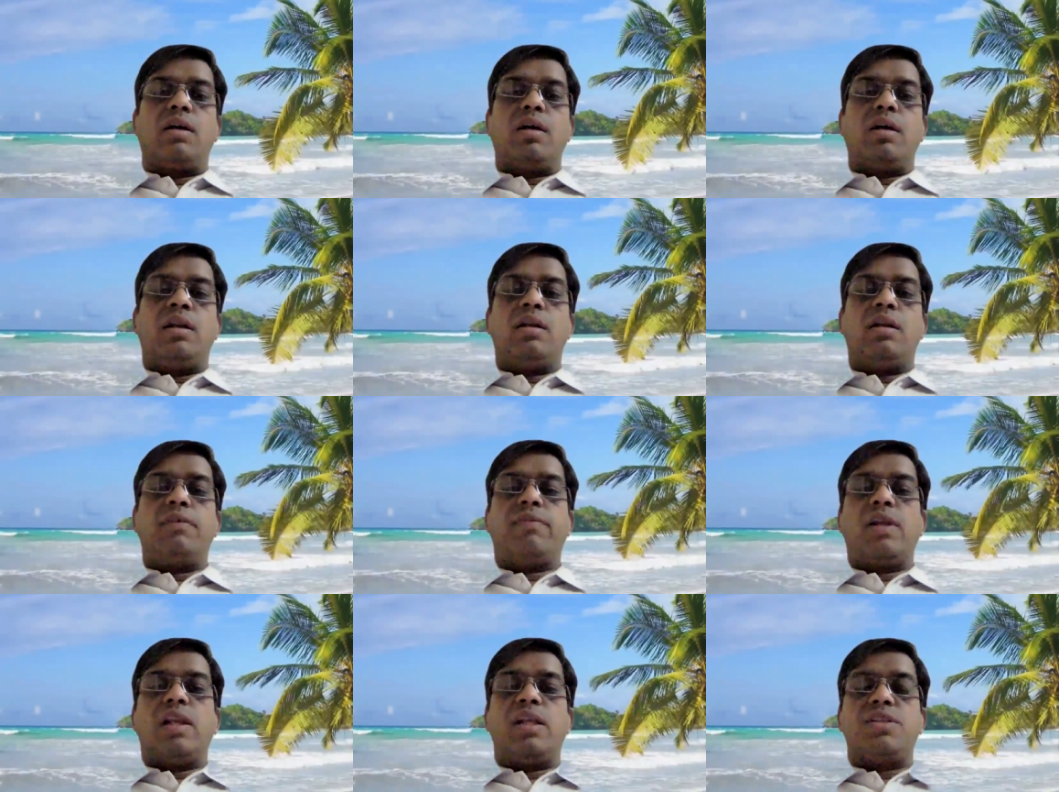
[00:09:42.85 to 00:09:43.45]

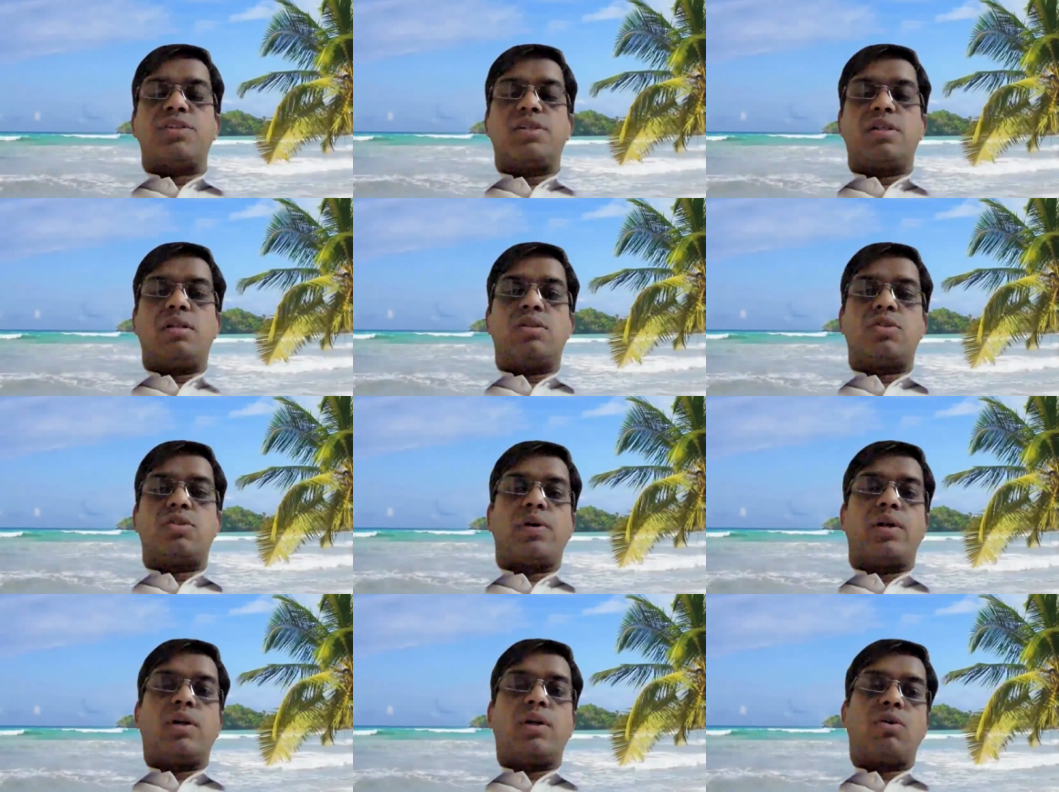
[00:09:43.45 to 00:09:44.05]
interphalangeal
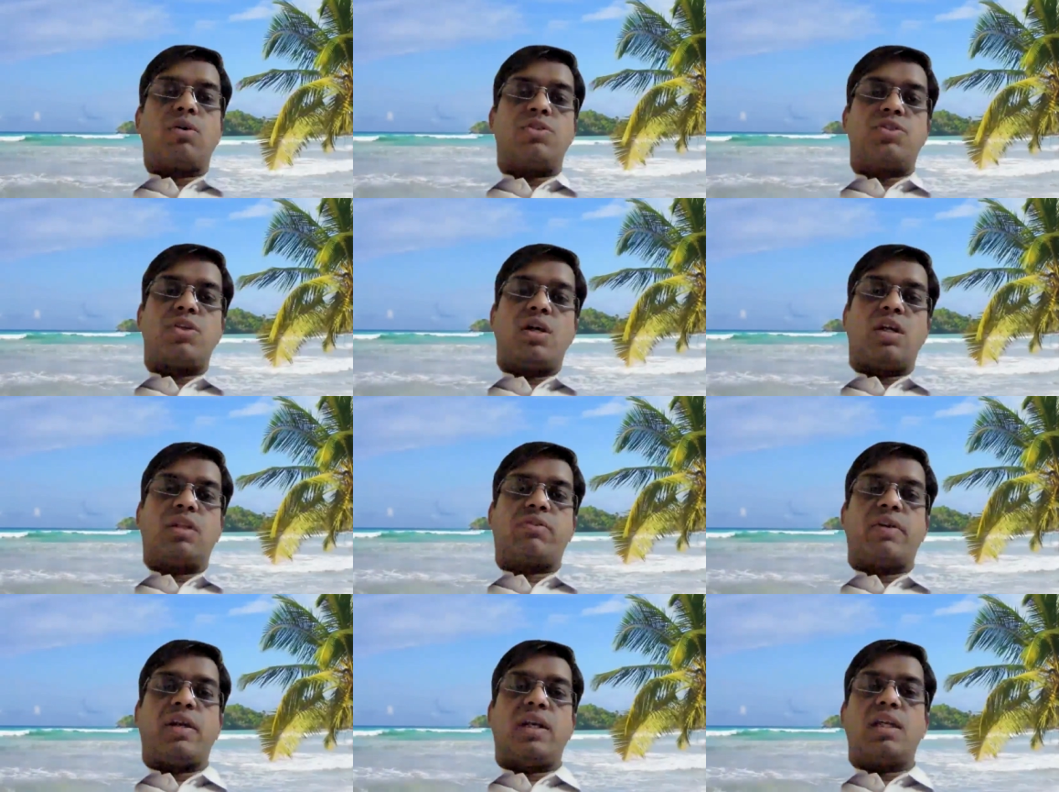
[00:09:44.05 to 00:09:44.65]
joint
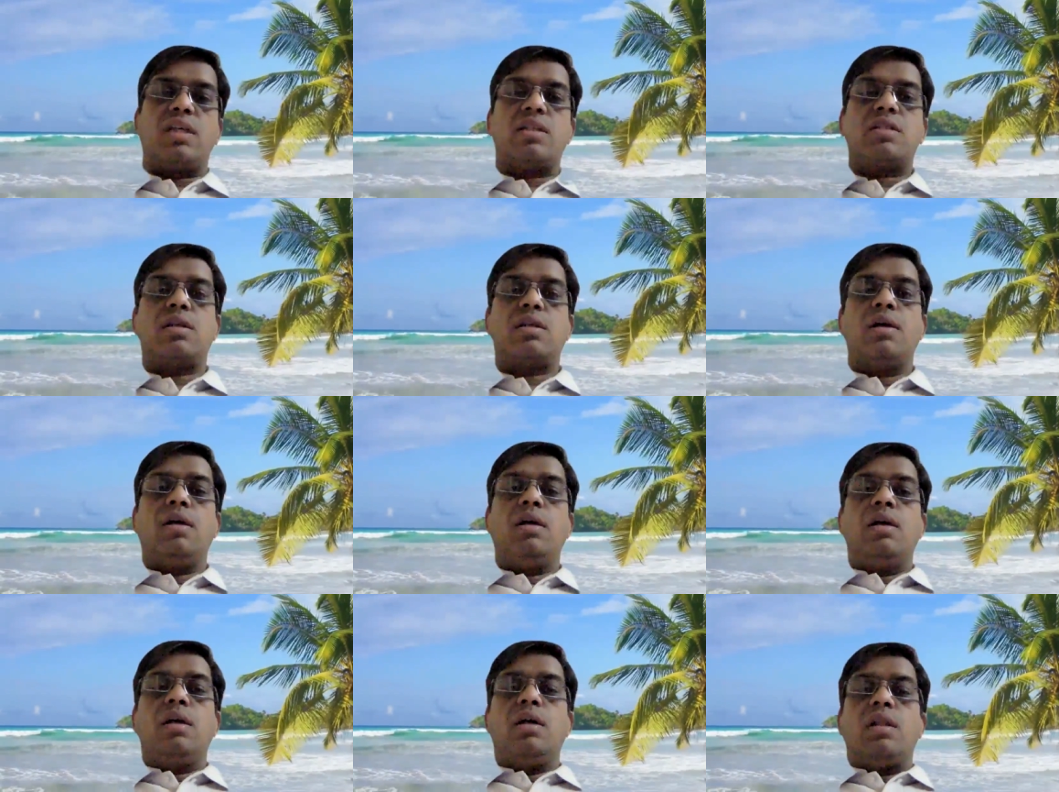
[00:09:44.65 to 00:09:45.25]
osteoarthritis.
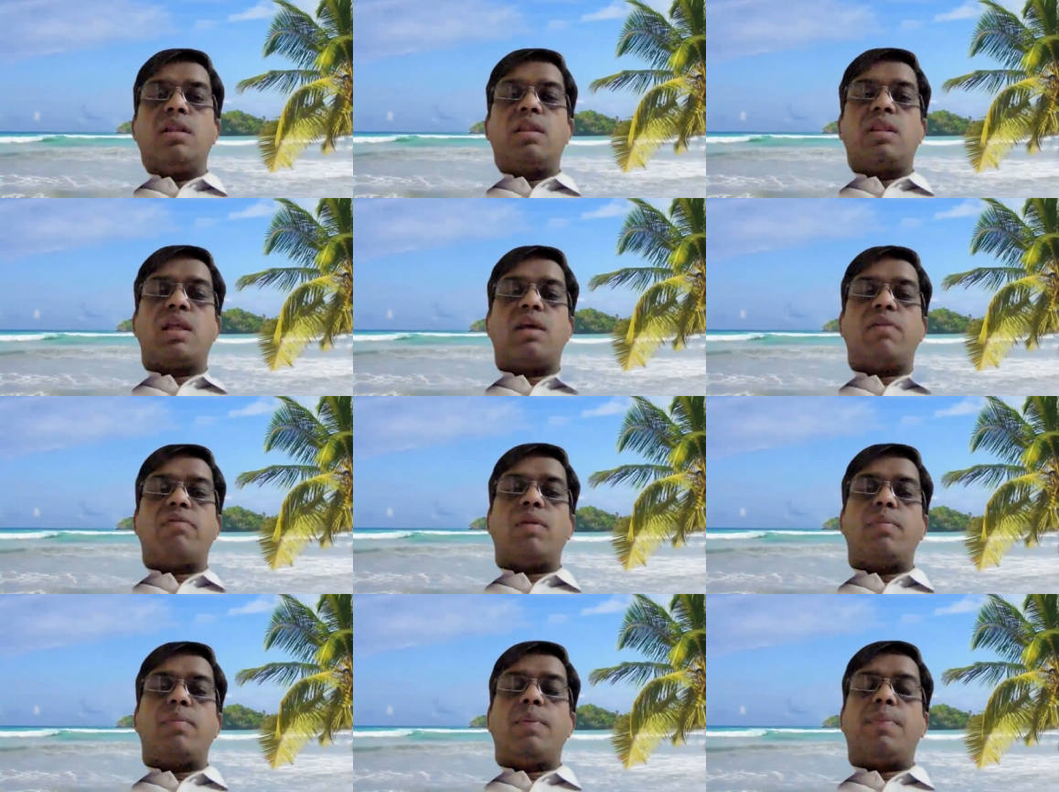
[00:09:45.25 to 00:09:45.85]
There
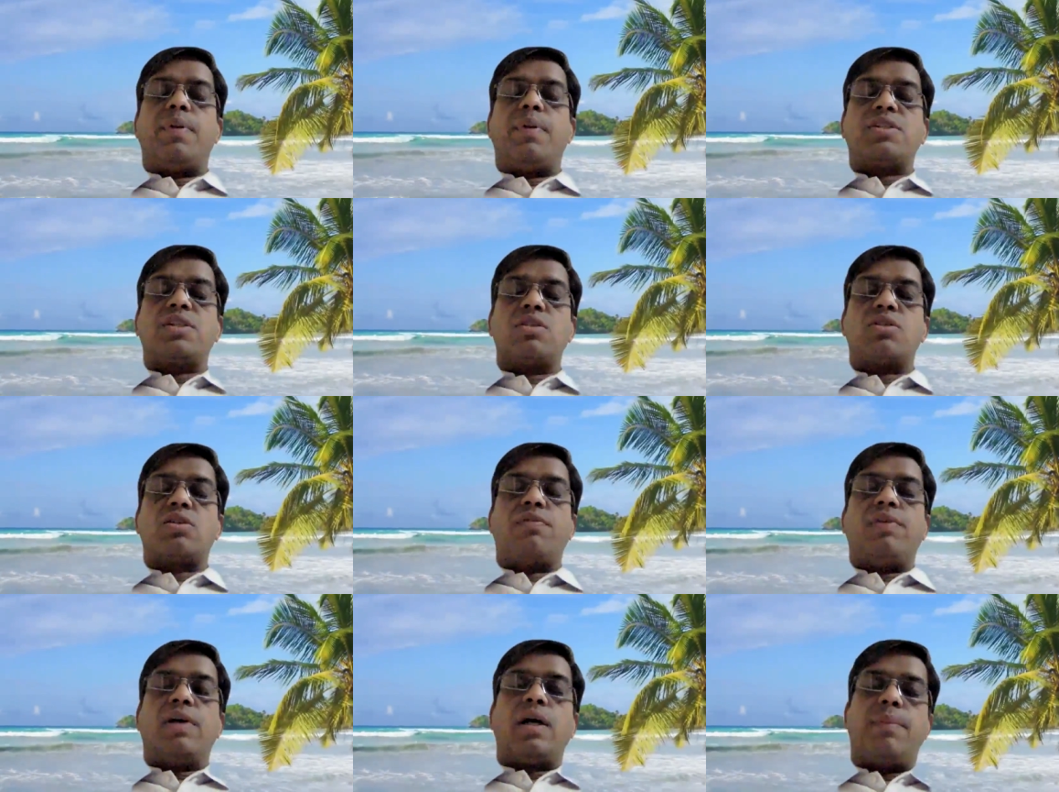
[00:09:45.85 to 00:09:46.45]
will be
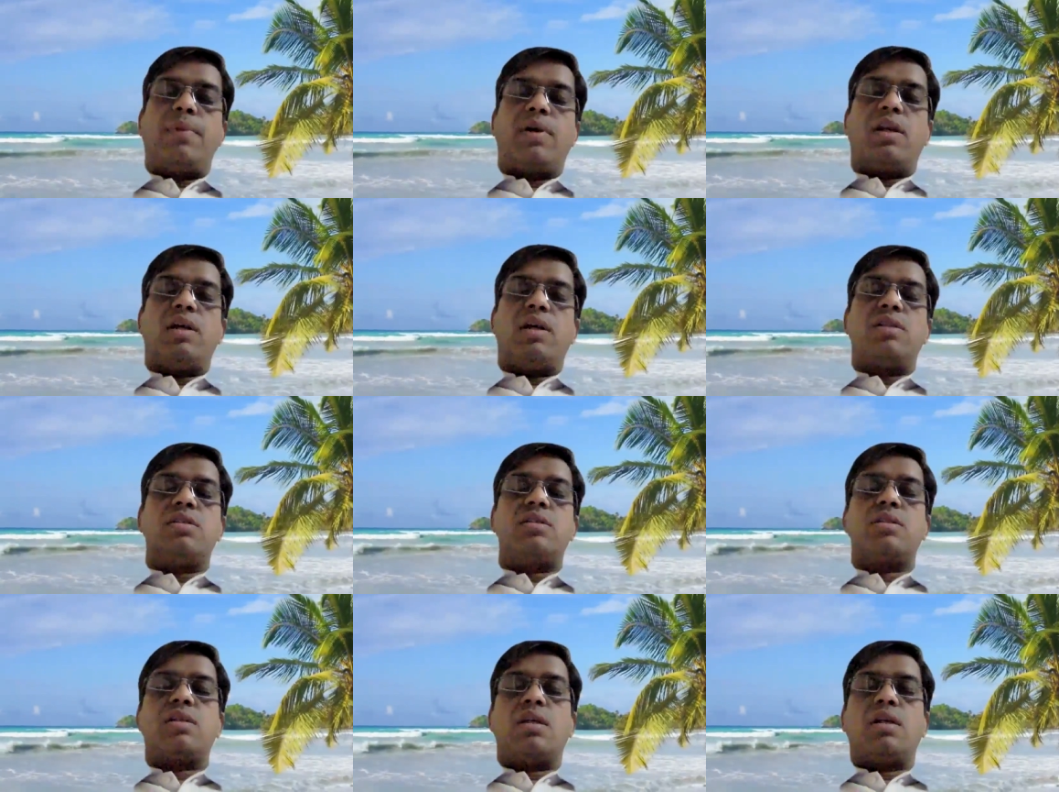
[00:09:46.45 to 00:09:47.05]
presence of
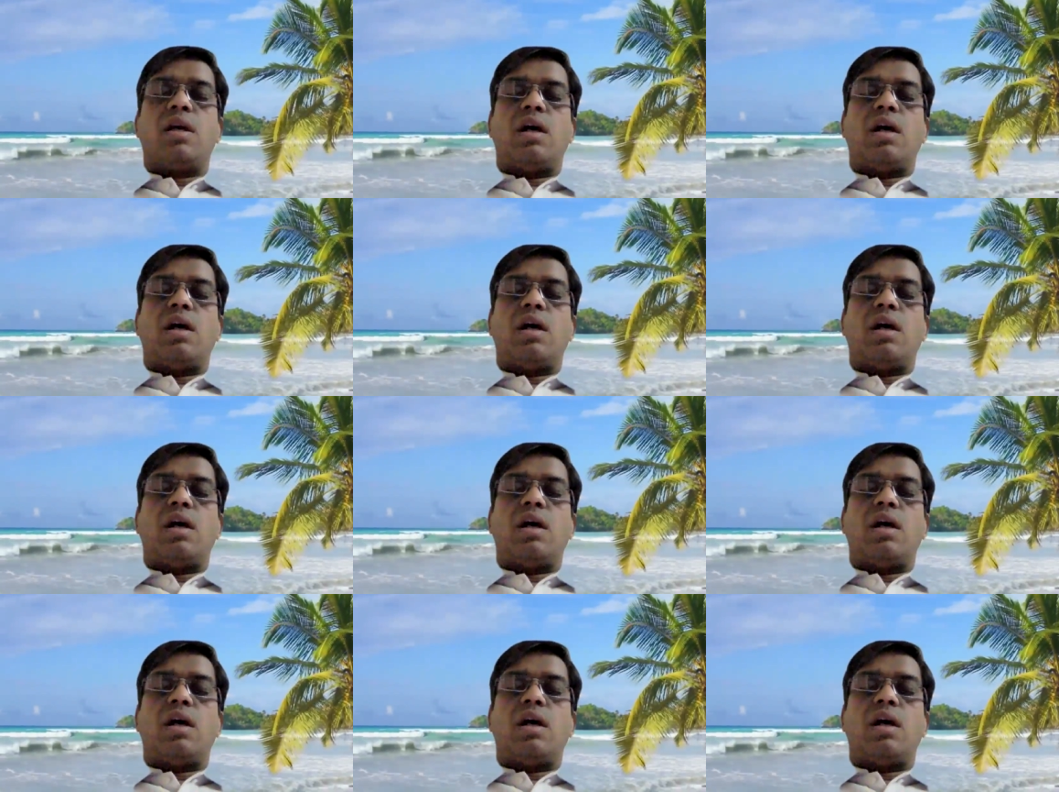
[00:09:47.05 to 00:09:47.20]
Haberden's